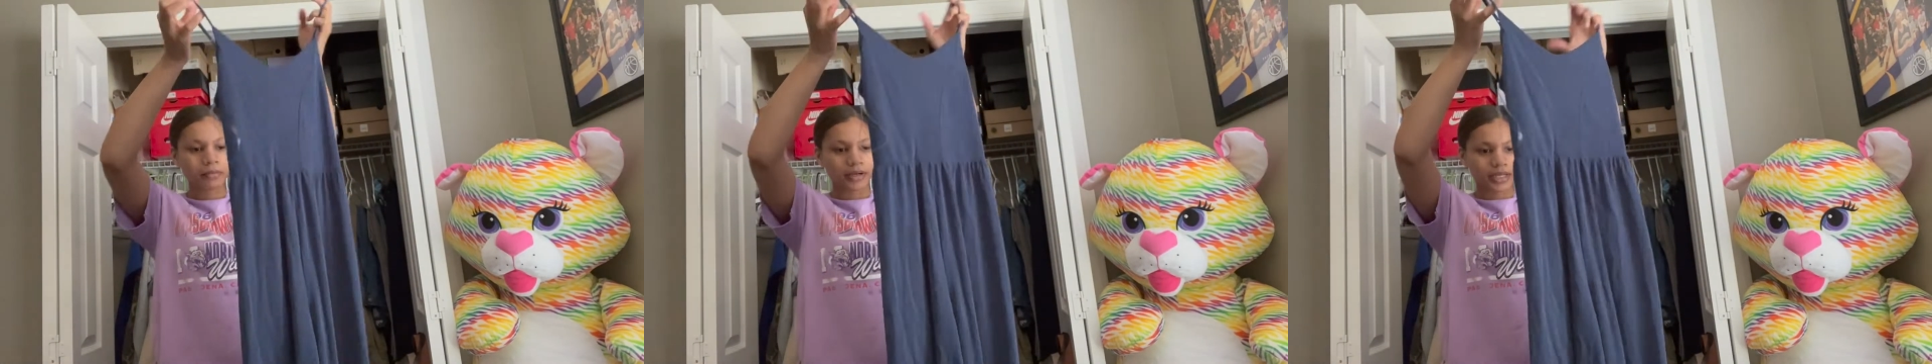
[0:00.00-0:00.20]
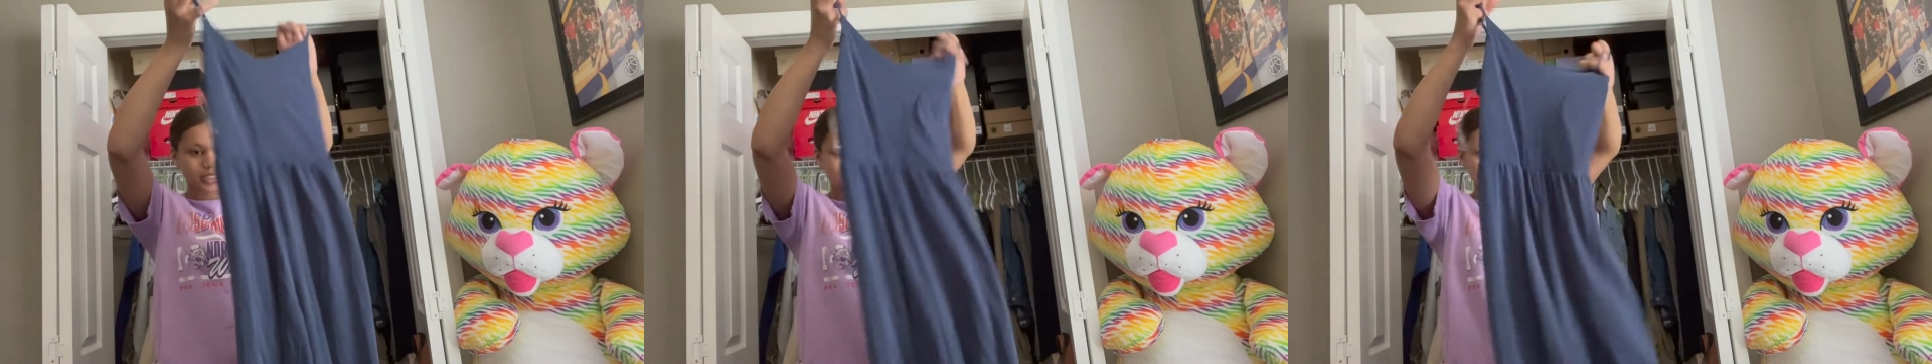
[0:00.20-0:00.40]

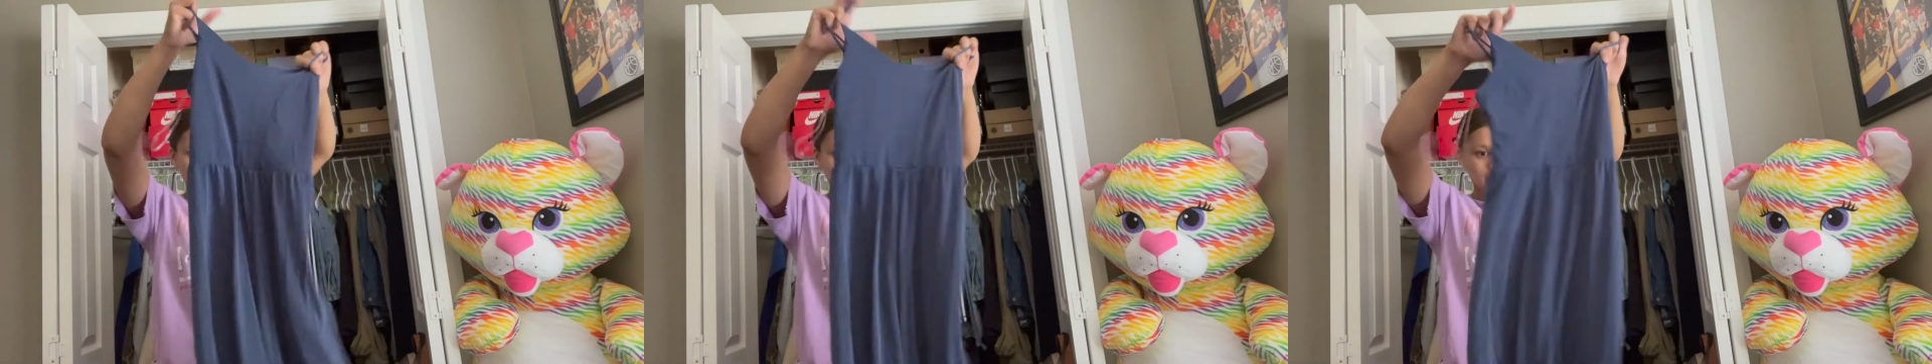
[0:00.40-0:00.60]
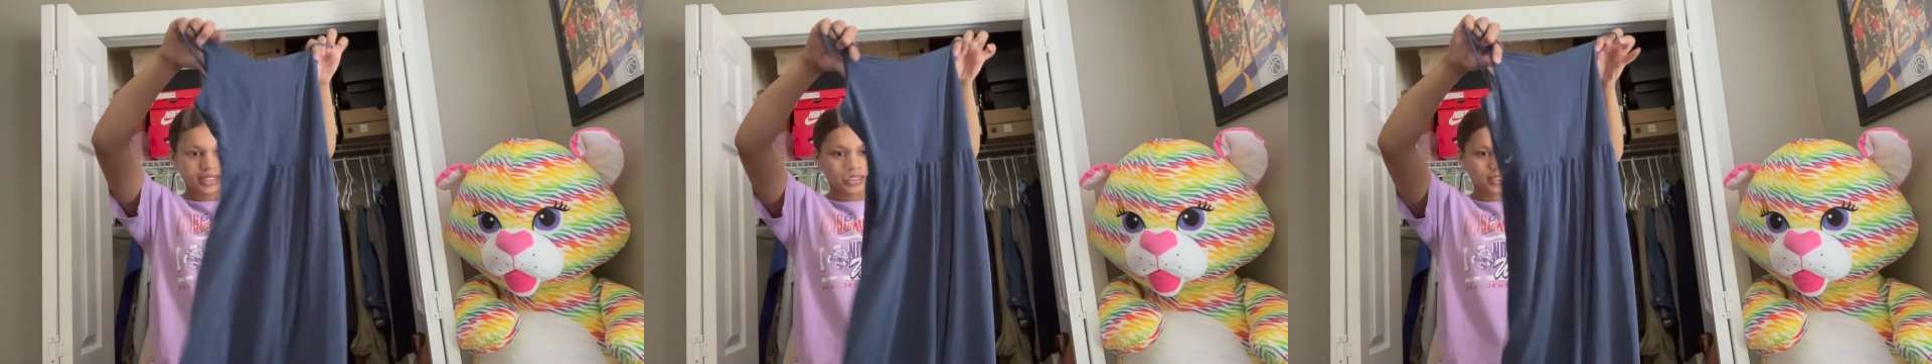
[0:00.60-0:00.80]
but it's just
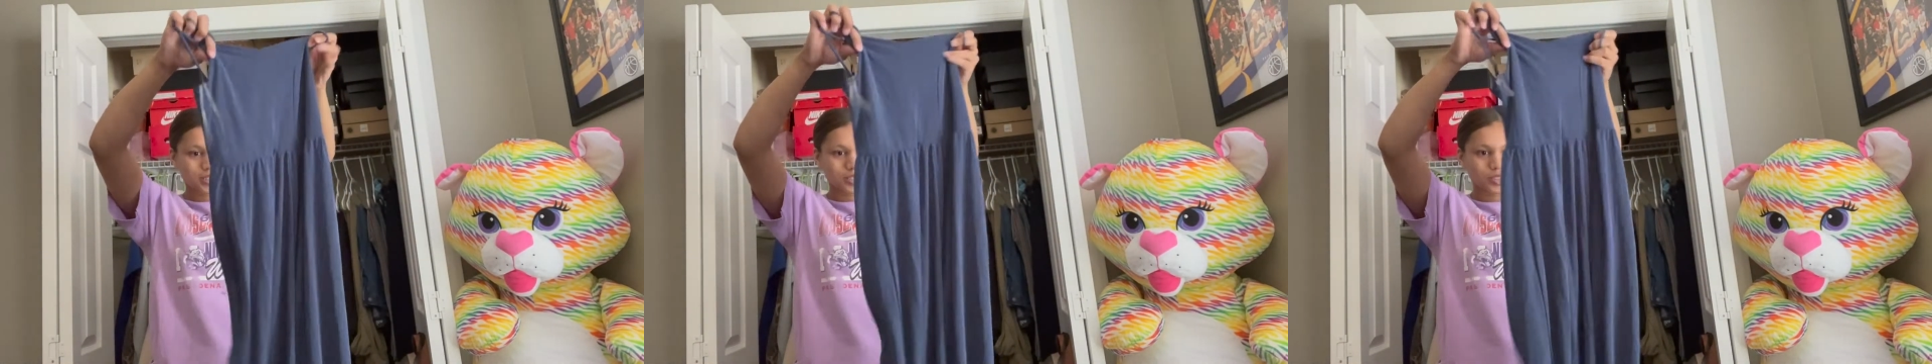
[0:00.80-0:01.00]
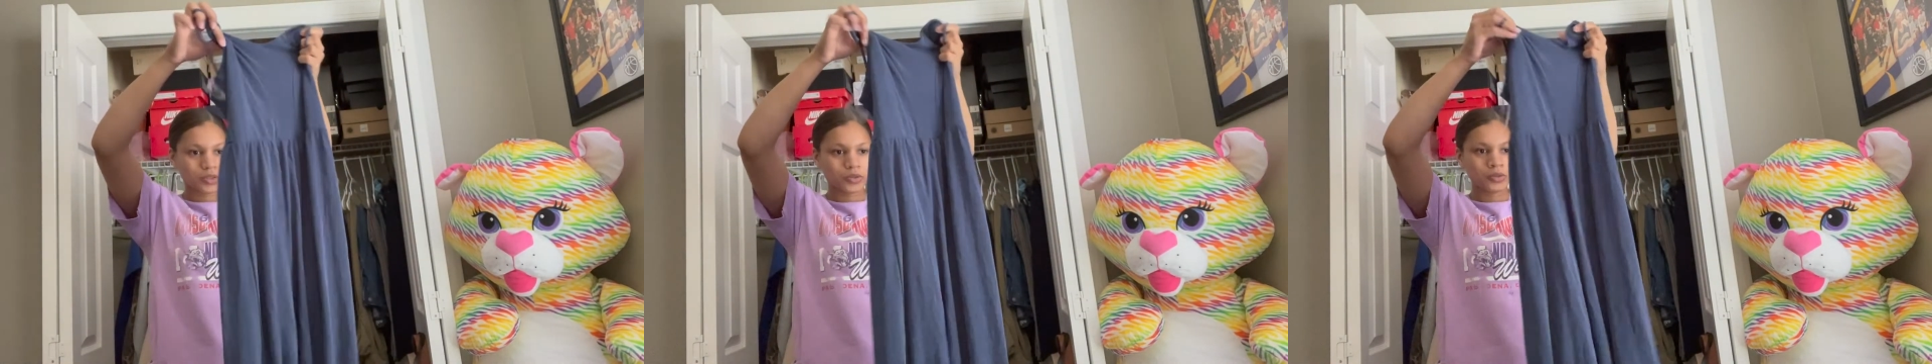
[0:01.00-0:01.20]
like
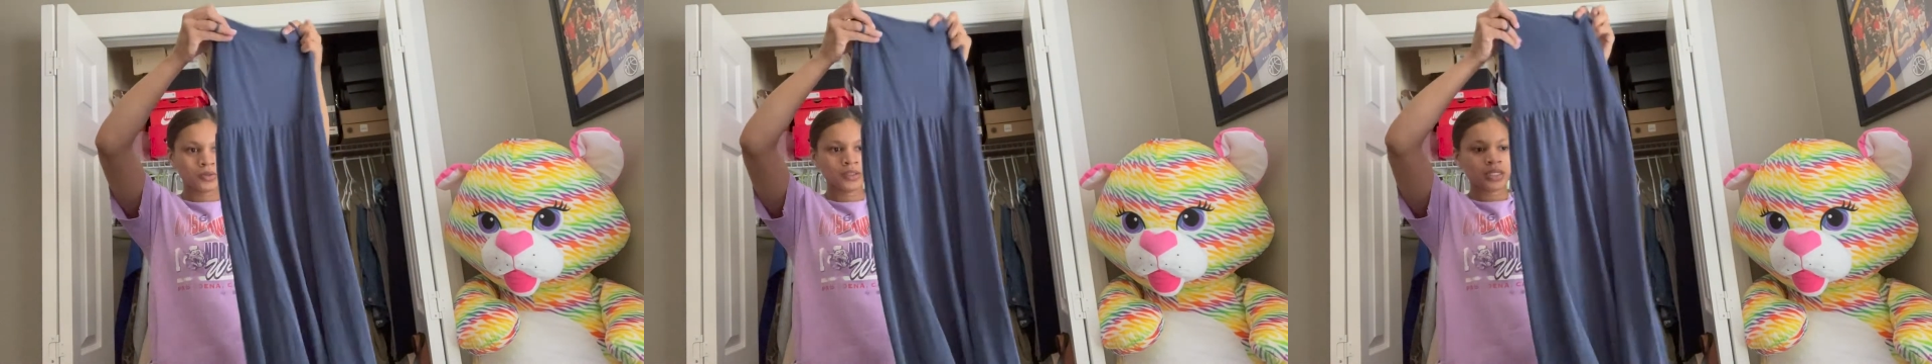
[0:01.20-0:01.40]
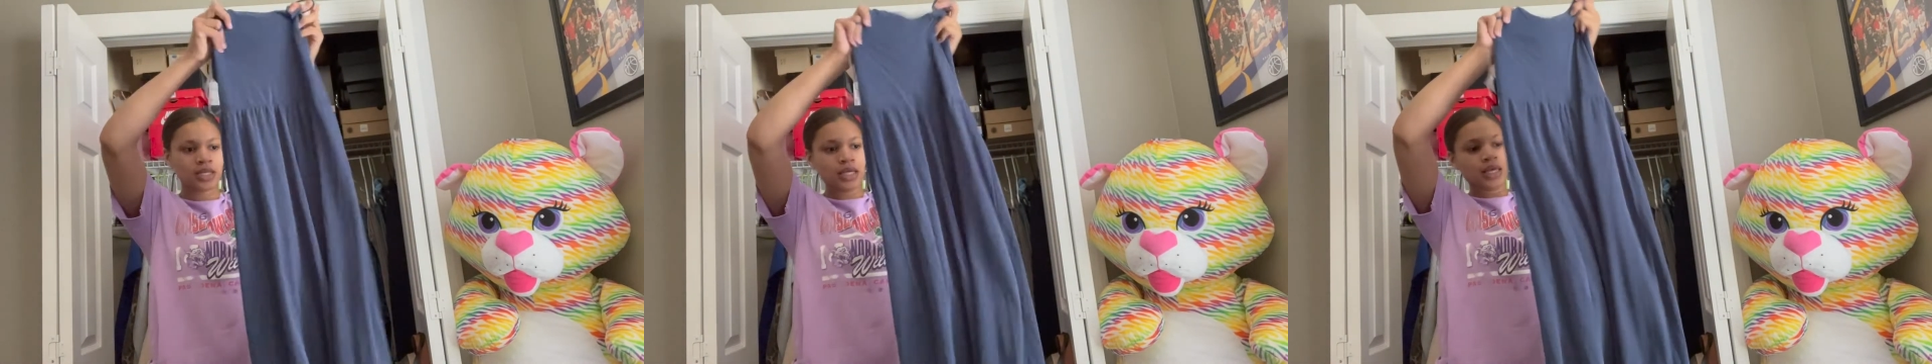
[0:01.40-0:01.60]

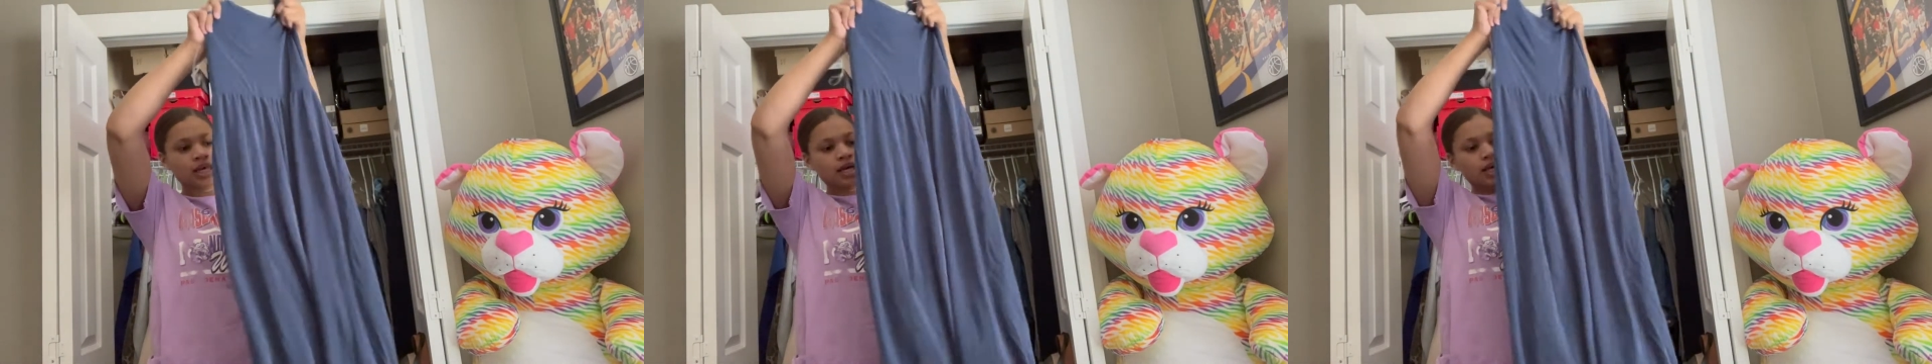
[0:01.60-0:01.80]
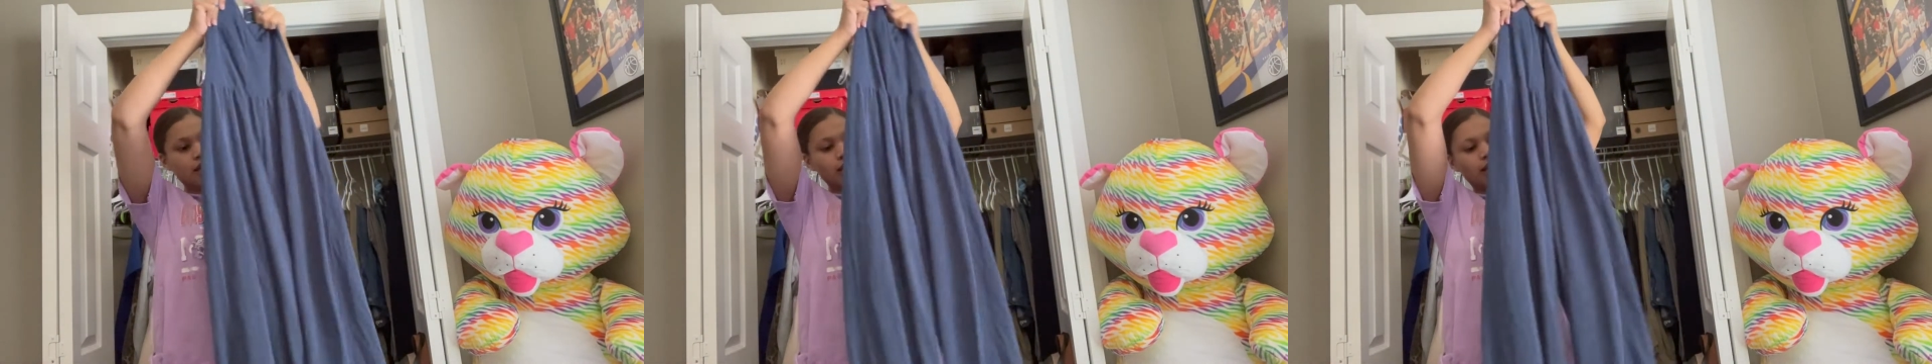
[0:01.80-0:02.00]

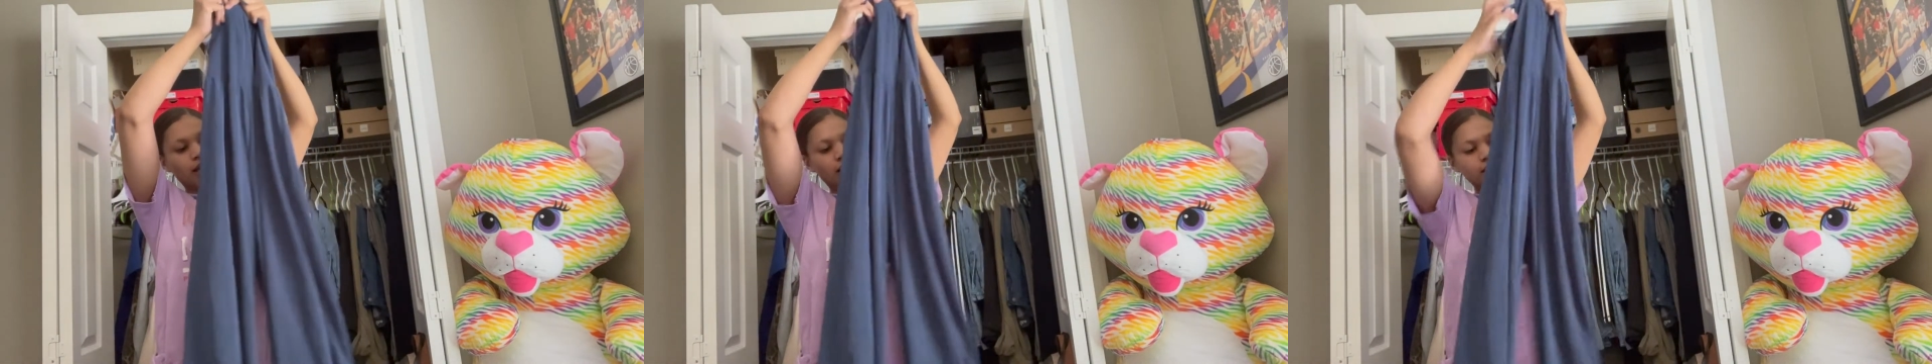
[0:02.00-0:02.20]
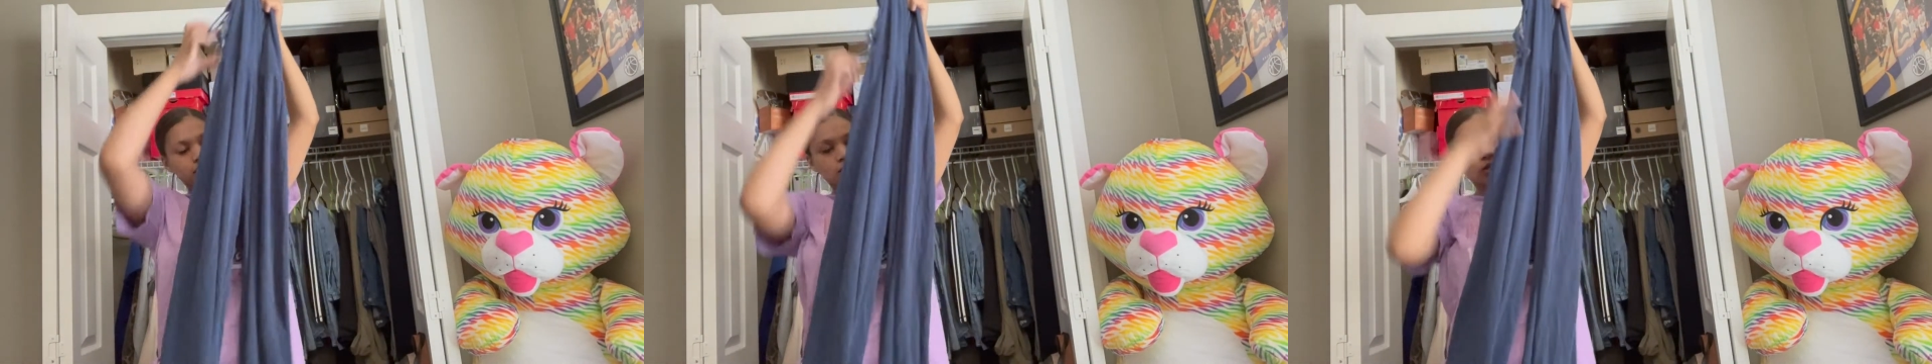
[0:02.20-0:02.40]

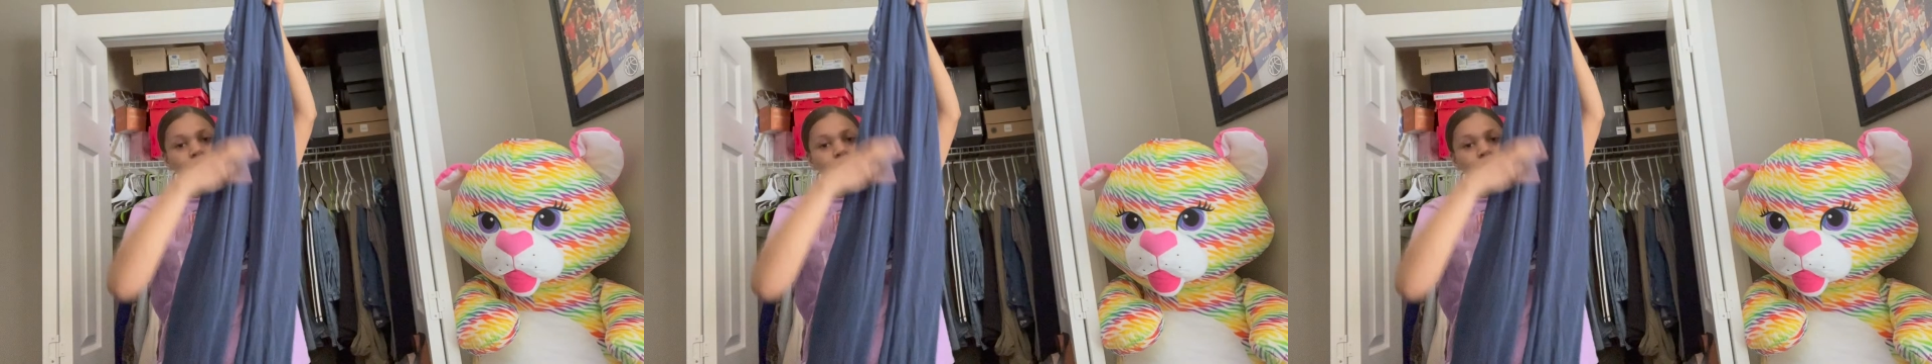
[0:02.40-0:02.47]
it's